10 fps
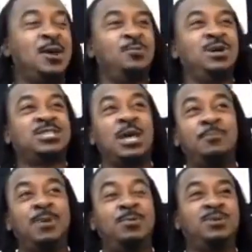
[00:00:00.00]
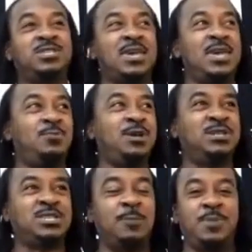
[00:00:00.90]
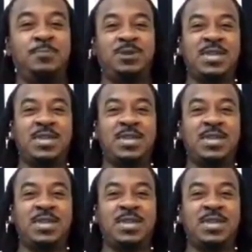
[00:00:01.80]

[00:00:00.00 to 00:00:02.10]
well, some people were saying, well, some people